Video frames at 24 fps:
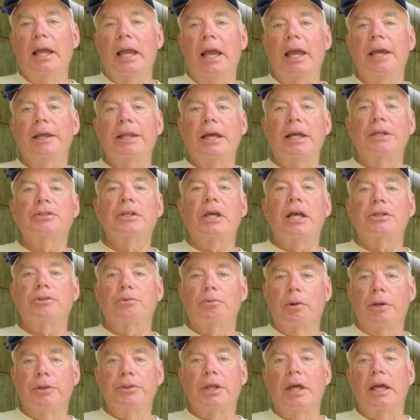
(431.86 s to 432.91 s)
And that's
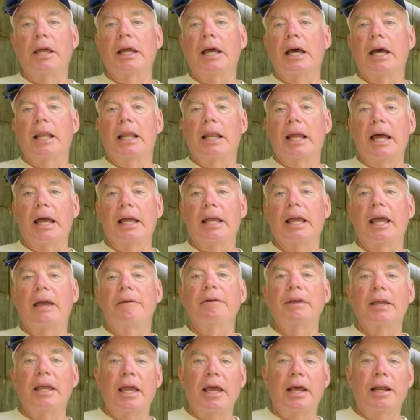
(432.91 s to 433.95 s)
one thing I like,
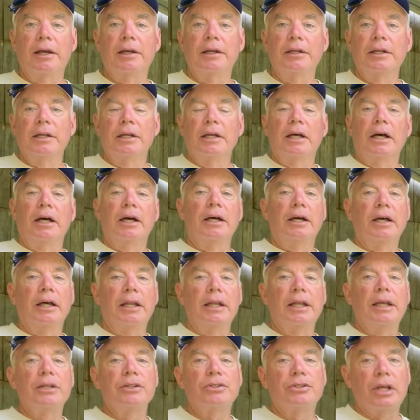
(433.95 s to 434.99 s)
having had
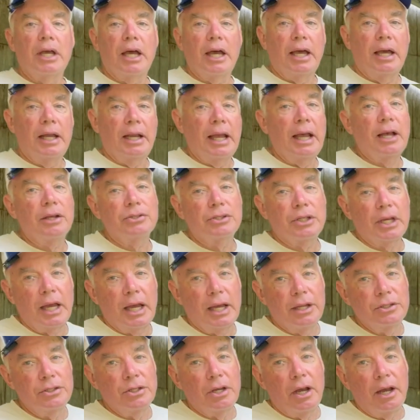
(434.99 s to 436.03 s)
an inside
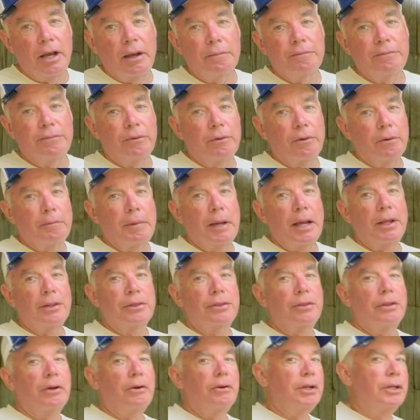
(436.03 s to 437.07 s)
outside job for about
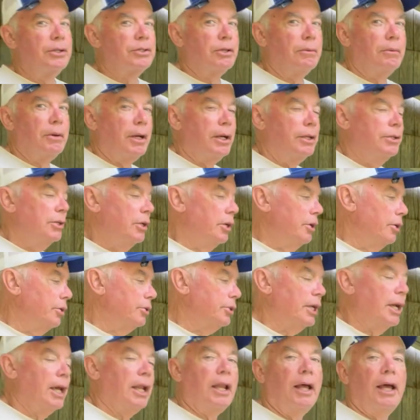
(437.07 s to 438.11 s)
30 some odd
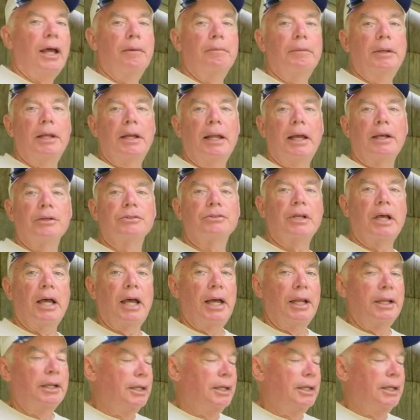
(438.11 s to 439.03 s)
years. I like being outside.